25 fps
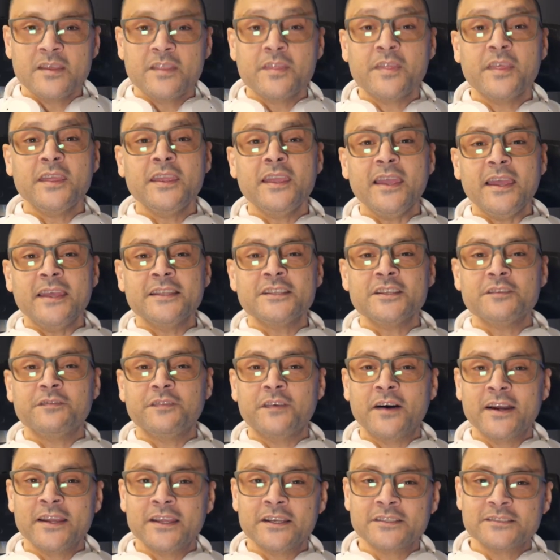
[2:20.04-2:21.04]
The
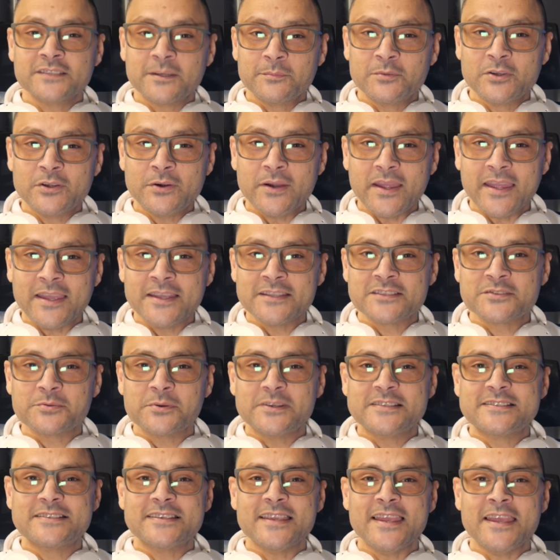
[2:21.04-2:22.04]
Edifier
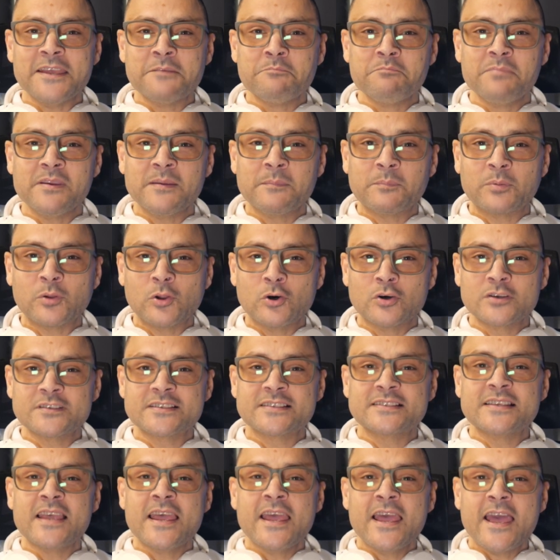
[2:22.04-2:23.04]

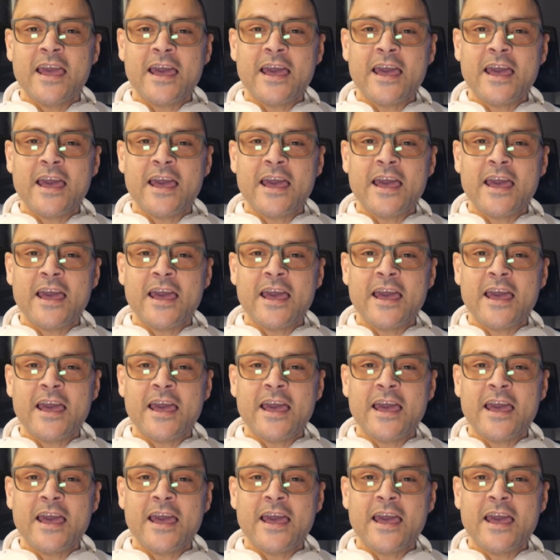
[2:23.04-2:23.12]
W820NB+